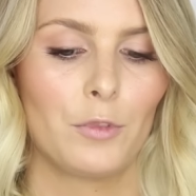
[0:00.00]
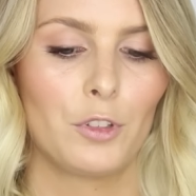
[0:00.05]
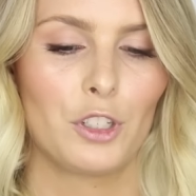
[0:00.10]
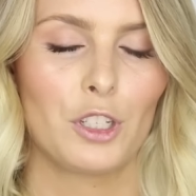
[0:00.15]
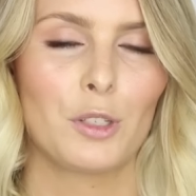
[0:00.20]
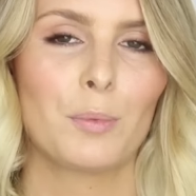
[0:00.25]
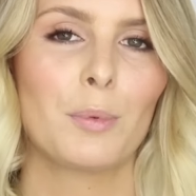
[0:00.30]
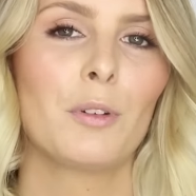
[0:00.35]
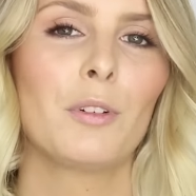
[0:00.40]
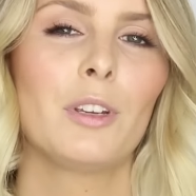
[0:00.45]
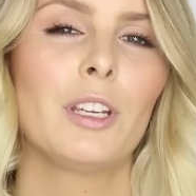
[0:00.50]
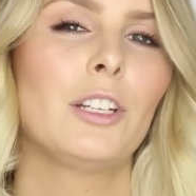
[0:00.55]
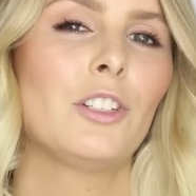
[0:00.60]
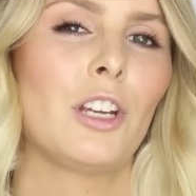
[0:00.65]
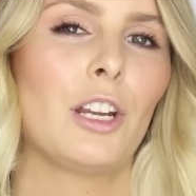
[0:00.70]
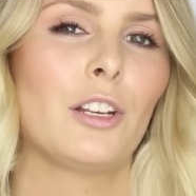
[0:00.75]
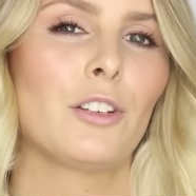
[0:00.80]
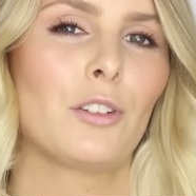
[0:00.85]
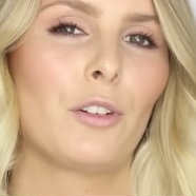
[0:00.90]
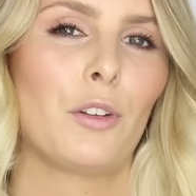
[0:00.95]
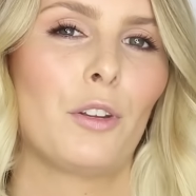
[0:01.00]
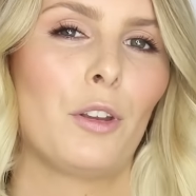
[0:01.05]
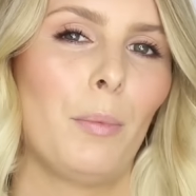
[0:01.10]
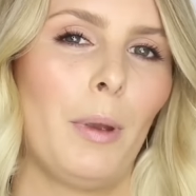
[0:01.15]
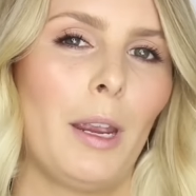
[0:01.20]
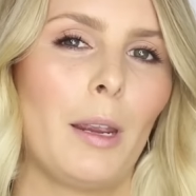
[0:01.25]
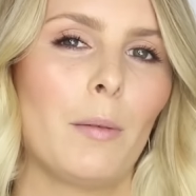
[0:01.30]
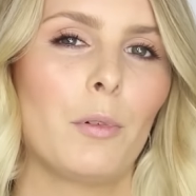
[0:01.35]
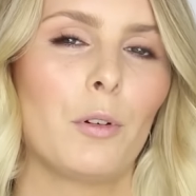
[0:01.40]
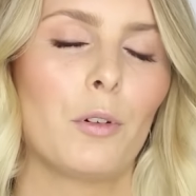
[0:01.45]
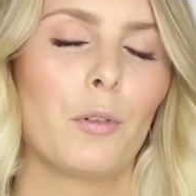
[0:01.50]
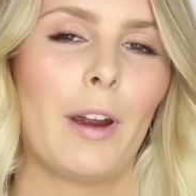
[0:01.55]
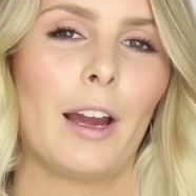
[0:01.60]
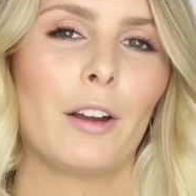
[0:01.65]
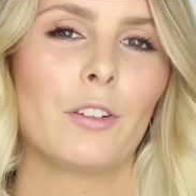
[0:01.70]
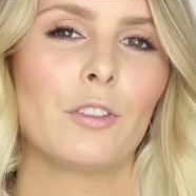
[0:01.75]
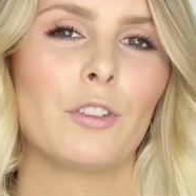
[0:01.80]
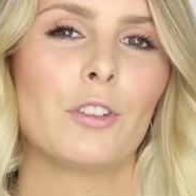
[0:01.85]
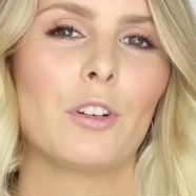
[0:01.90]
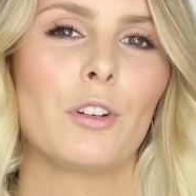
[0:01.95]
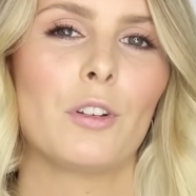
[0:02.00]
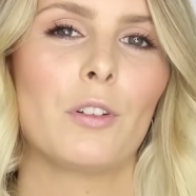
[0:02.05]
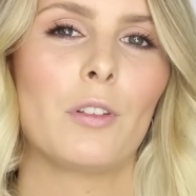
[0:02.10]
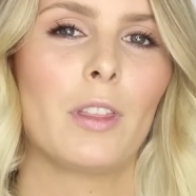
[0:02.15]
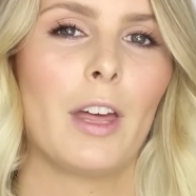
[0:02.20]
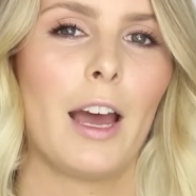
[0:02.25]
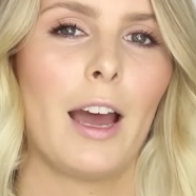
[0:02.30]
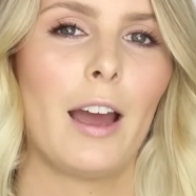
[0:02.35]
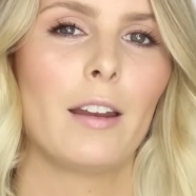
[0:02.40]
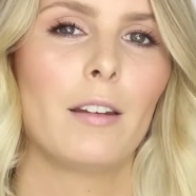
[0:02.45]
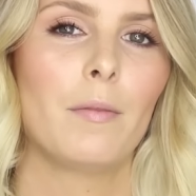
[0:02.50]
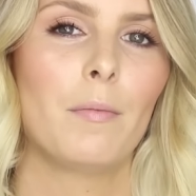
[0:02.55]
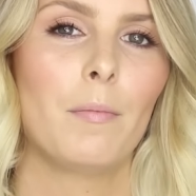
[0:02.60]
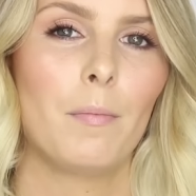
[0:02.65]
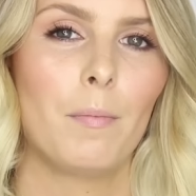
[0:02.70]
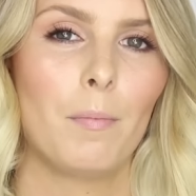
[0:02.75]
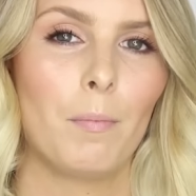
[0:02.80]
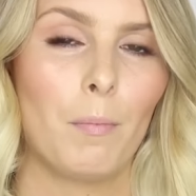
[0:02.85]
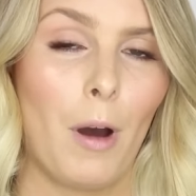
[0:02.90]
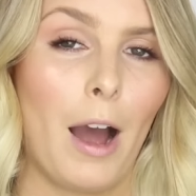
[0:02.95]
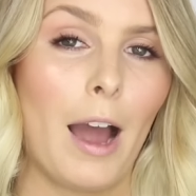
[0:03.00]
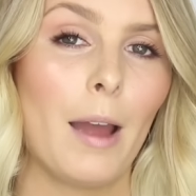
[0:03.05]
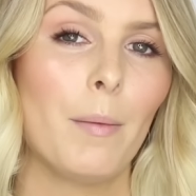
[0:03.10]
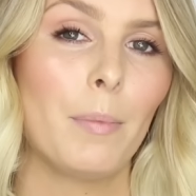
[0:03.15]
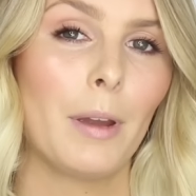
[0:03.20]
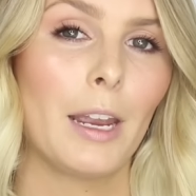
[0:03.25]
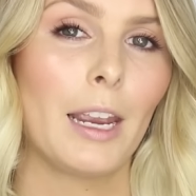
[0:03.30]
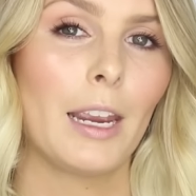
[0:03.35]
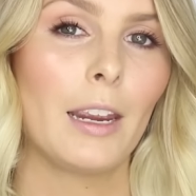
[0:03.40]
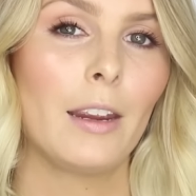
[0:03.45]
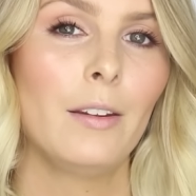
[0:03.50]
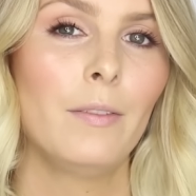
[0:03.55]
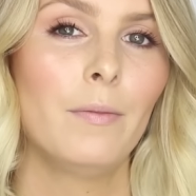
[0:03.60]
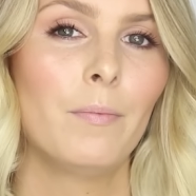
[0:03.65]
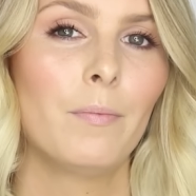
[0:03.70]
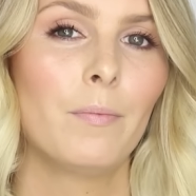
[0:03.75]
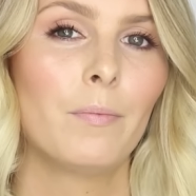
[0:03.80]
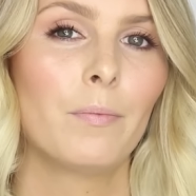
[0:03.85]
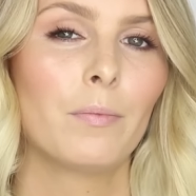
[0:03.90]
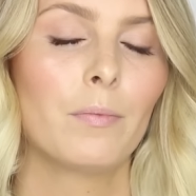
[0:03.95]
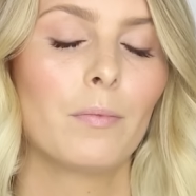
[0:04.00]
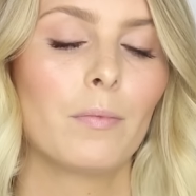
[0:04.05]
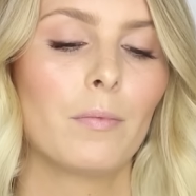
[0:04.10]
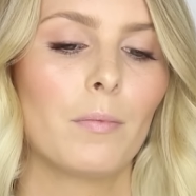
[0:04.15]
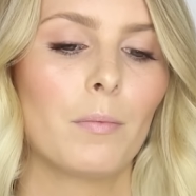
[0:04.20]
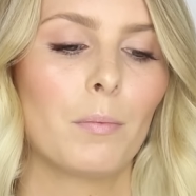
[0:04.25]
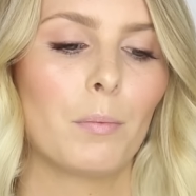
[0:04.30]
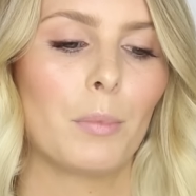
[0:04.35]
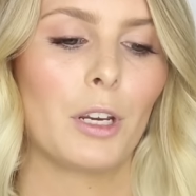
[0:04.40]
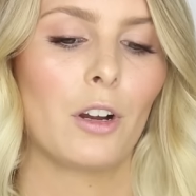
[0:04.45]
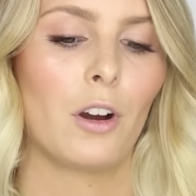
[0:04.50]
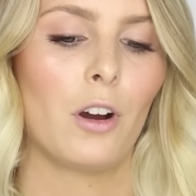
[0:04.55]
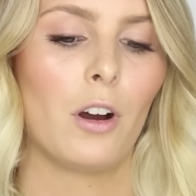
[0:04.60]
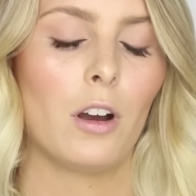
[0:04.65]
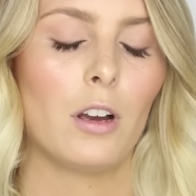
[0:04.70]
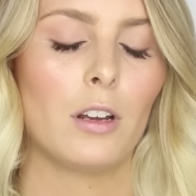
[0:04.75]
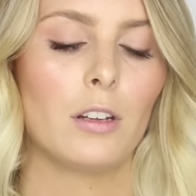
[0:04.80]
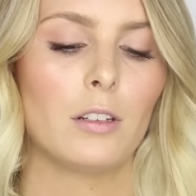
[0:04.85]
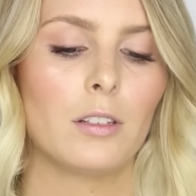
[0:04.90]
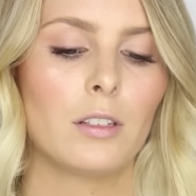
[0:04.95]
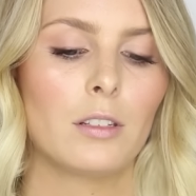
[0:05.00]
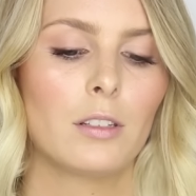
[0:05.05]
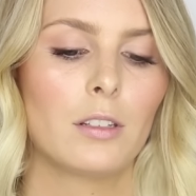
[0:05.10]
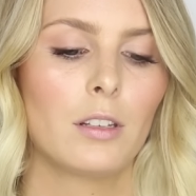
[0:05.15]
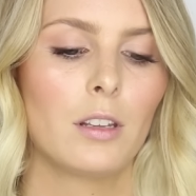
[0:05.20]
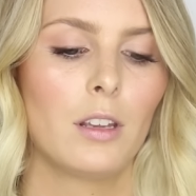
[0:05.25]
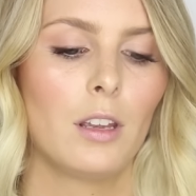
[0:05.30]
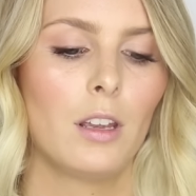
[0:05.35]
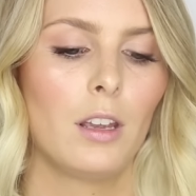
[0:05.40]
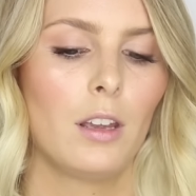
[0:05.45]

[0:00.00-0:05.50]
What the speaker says: just be really gentle on the people around you that might be, because